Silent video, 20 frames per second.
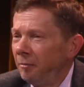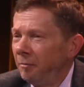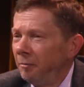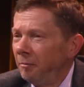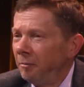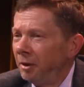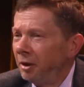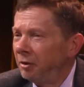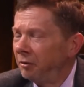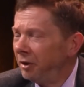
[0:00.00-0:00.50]

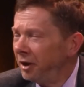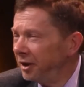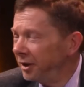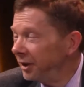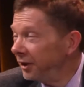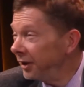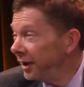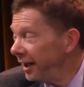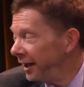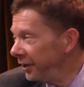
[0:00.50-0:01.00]

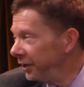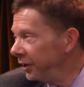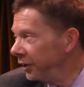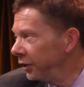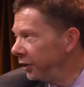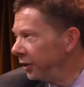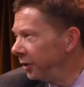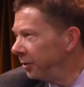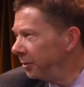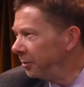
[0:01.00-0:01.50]
criticizes
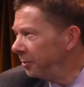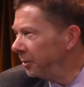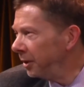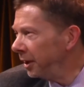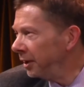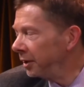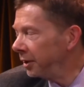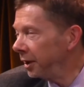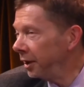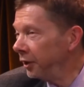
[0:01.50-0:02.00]
you and
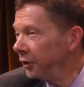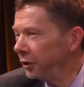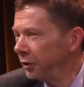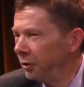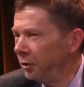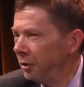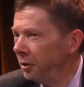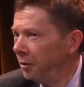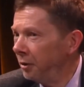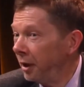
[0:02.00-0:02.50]
tells you
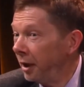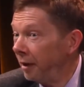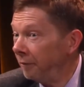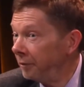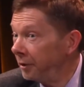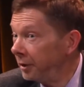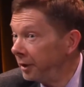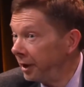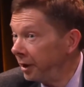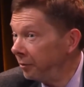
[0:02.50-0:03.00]
you haven't
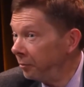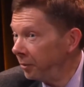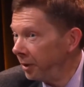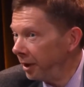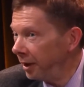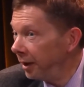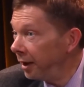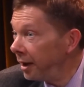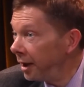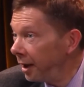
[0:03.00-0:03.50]
done well
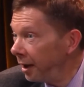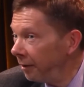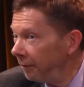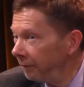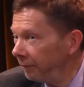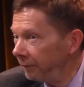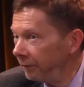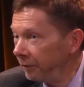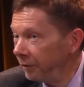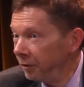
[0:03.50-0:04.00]
enough,
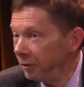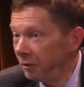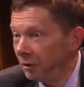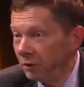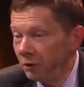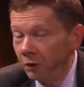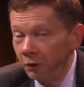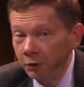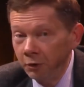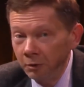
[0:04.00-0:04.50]
you're
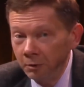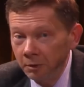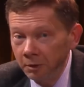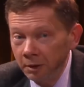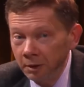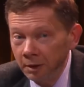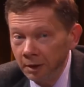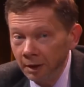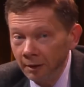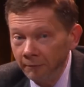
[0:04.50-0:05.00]
not good
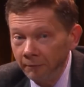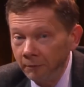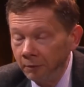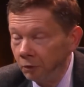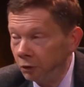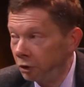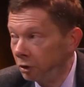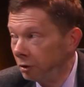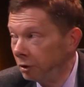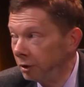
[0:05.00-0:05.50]
enough, you
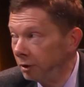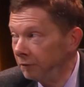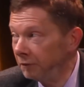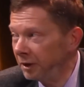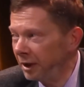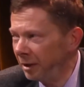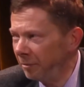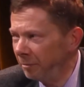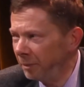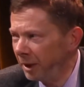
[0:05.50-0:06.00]
should have
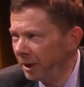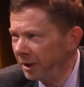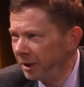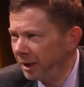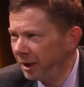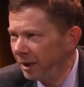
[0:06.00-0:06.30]
done better.